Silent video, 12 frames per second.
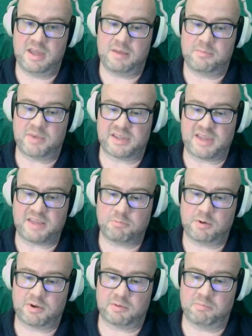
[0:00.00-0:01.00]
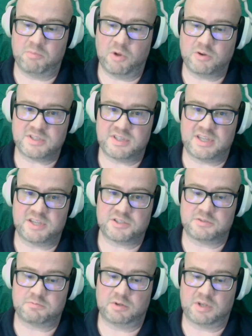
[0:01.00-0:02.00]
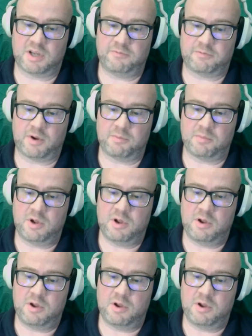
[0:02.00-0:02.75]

because that's where most of the issues will come from.